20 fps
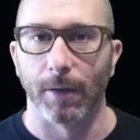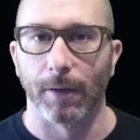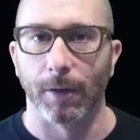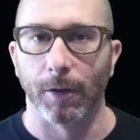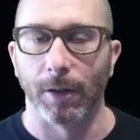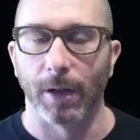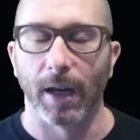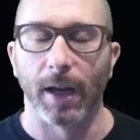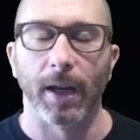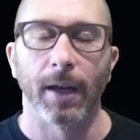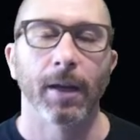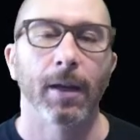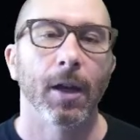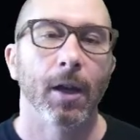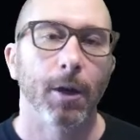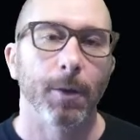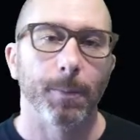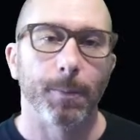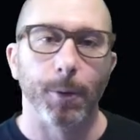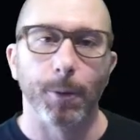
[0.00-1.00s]
Okay.
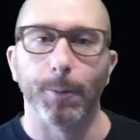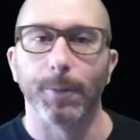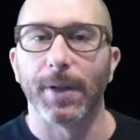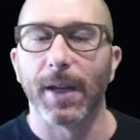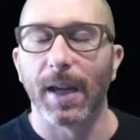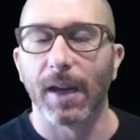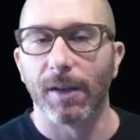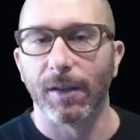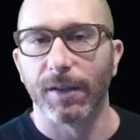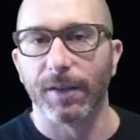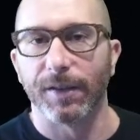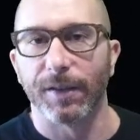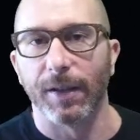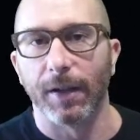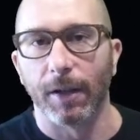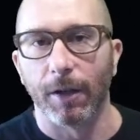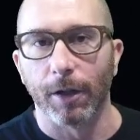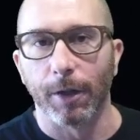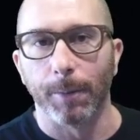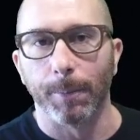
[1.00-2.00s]

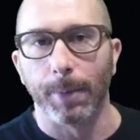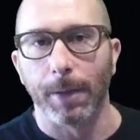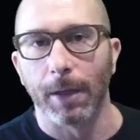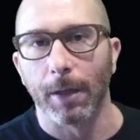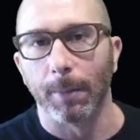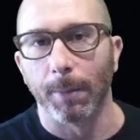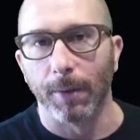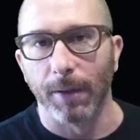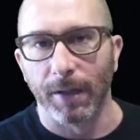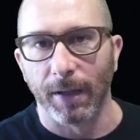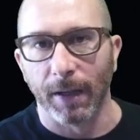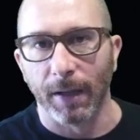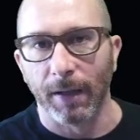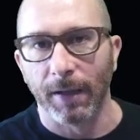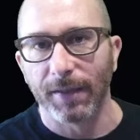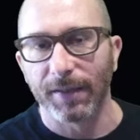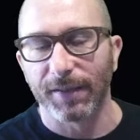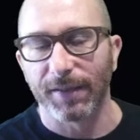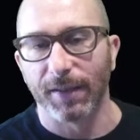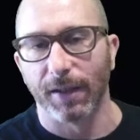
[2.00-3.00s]
There to be able to
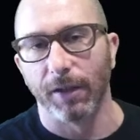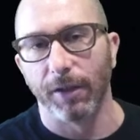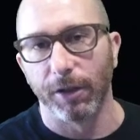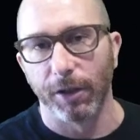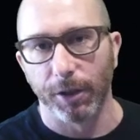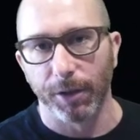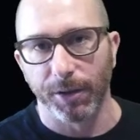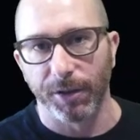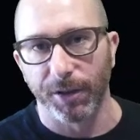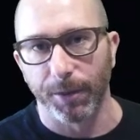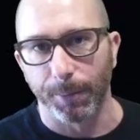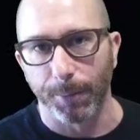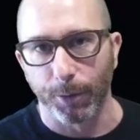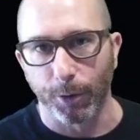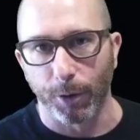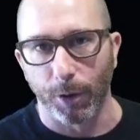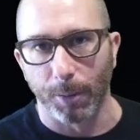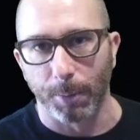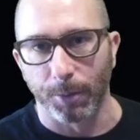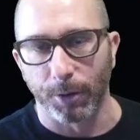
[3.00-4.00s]
sell you a
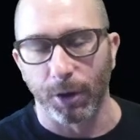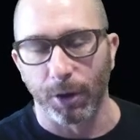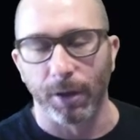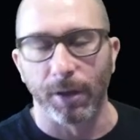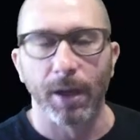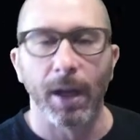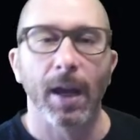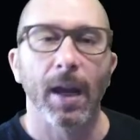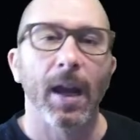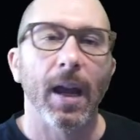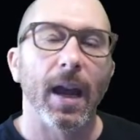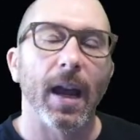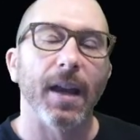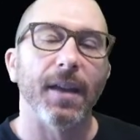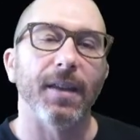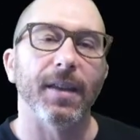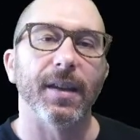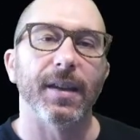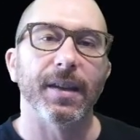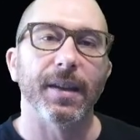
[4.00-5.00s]
subscription
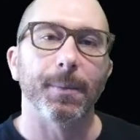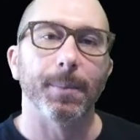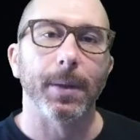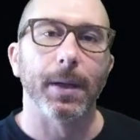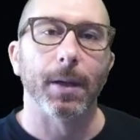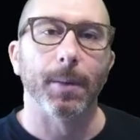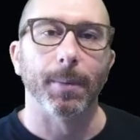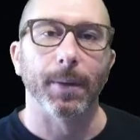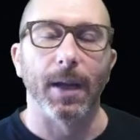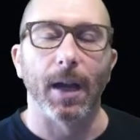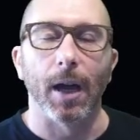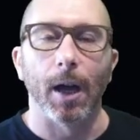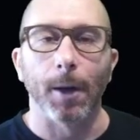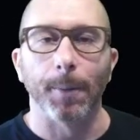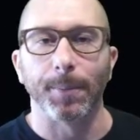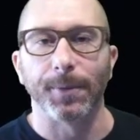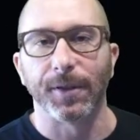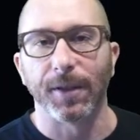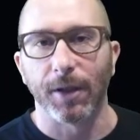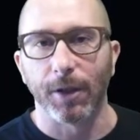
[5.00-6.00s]
and then to be able to
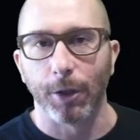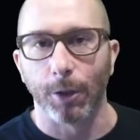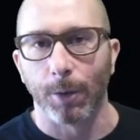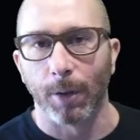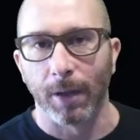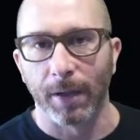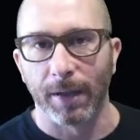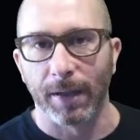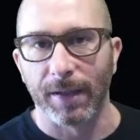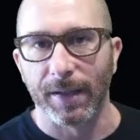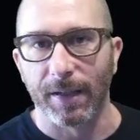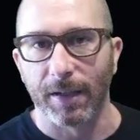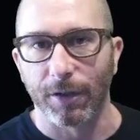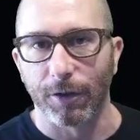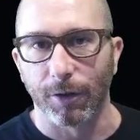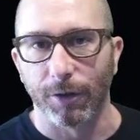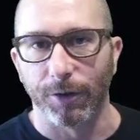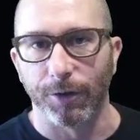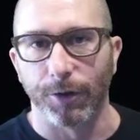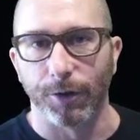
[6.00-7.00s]
upsell you on
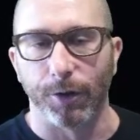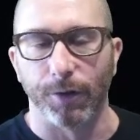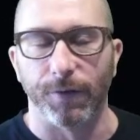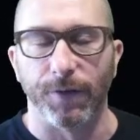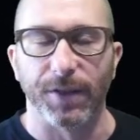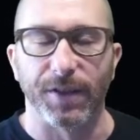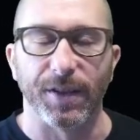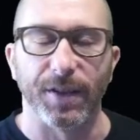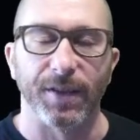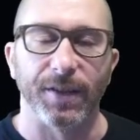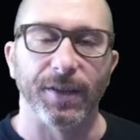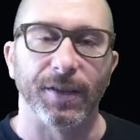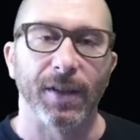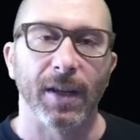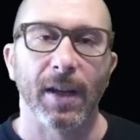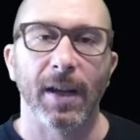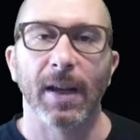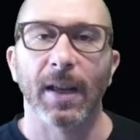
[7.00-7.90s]
additional services